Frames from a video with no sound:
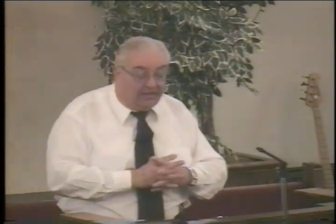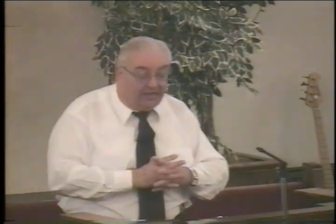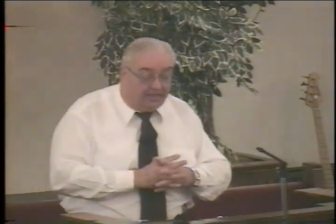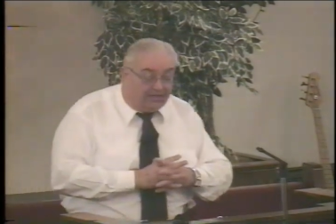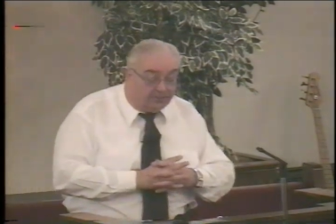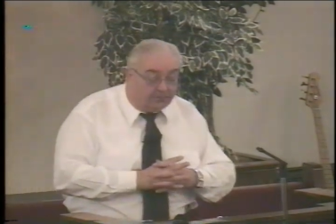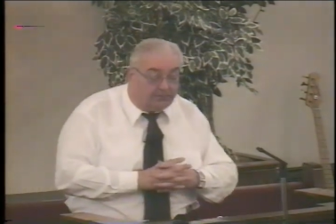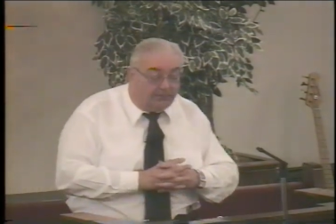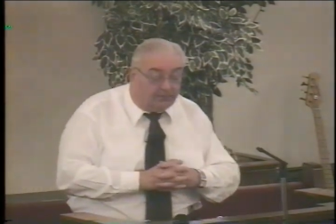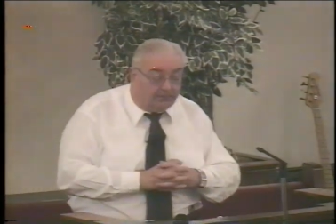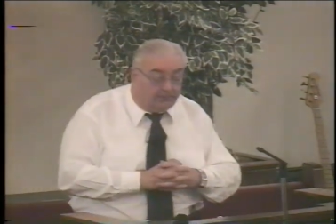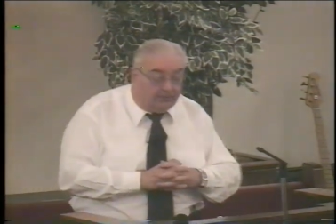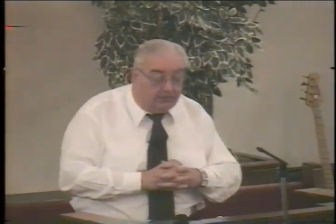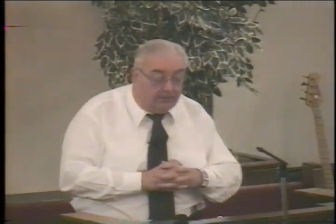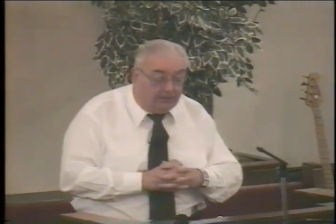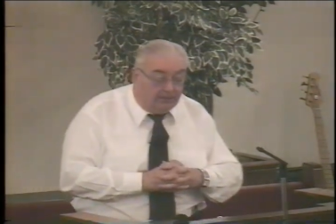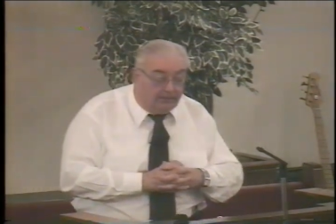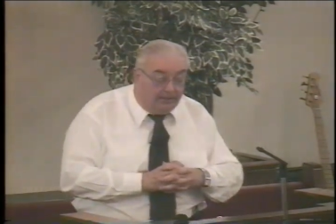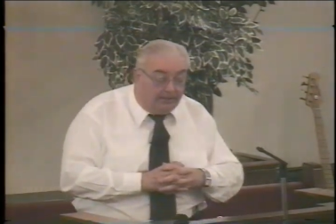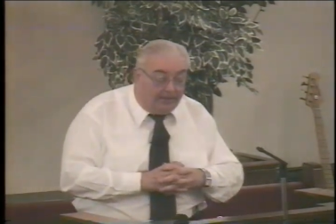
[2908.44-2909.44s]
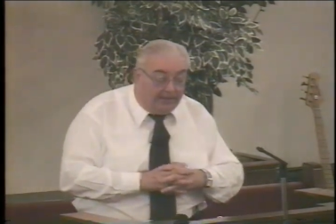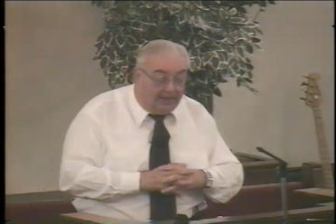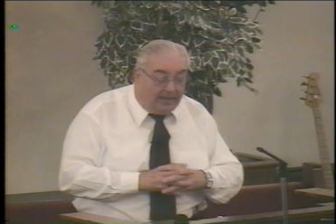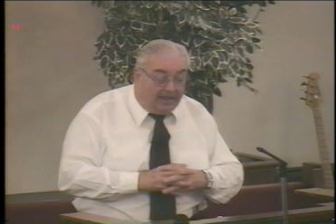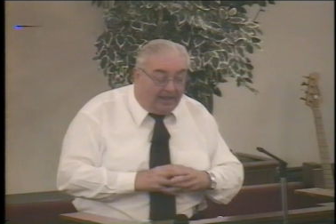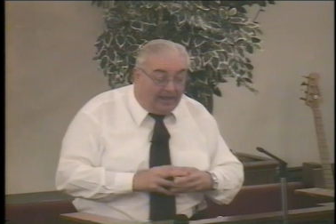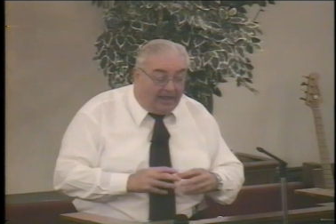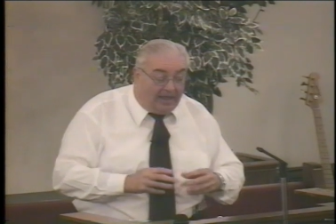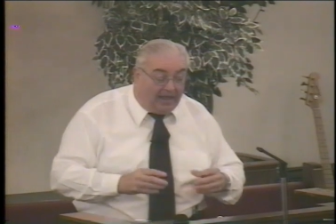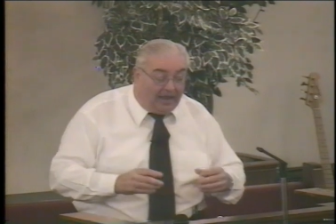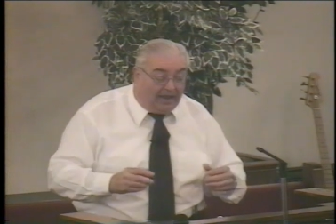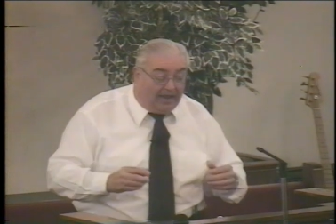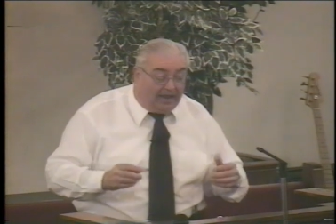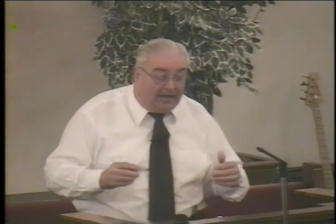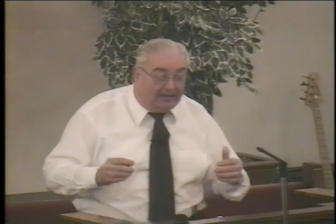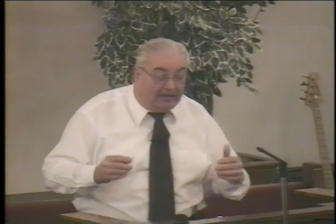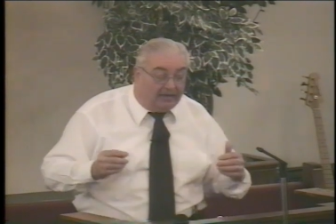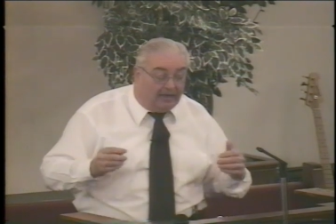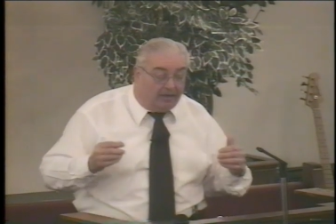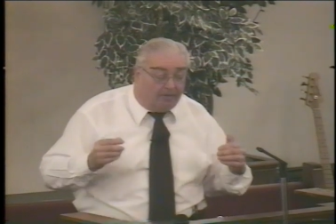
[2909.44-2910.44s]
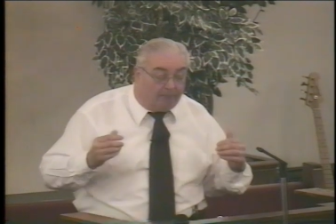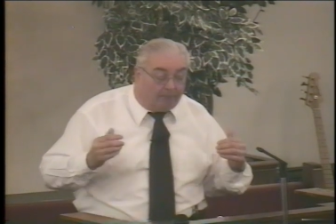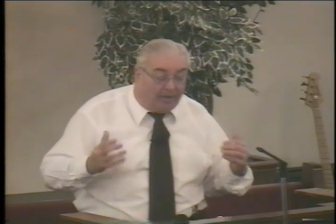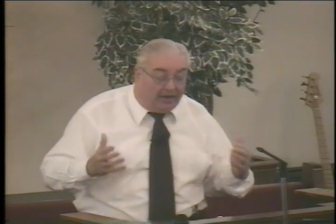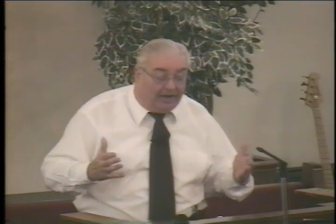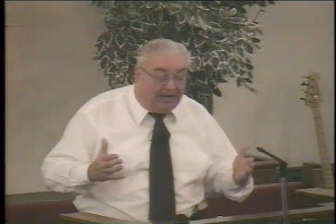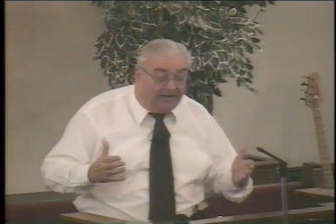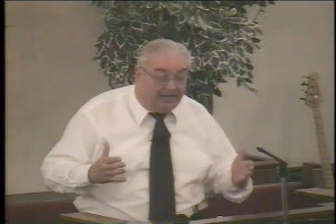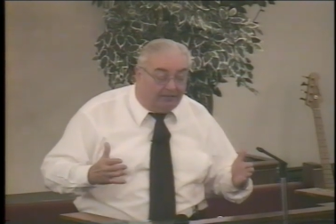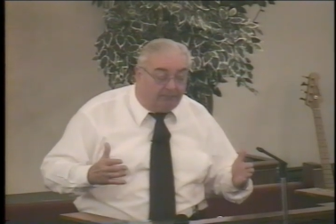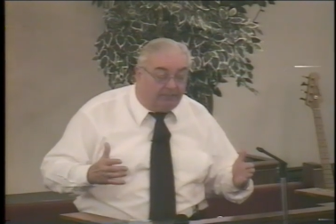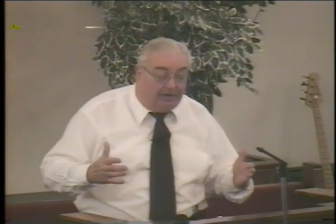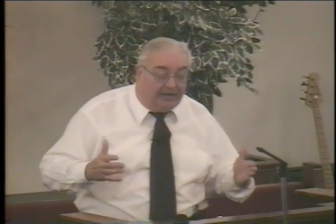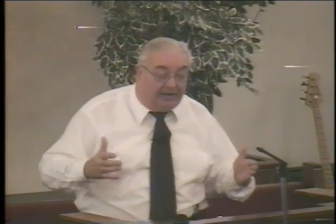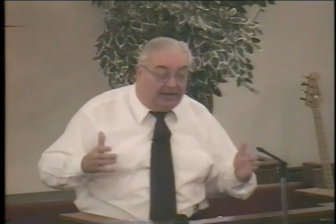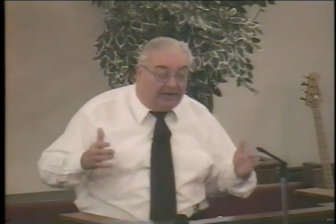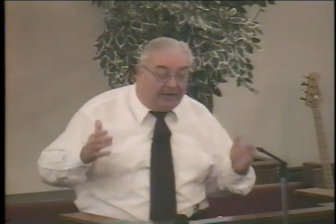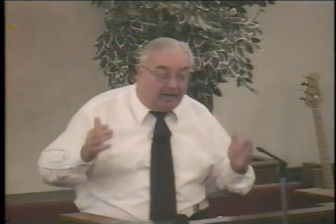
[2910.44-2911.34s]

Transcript: the husband. And abide in me,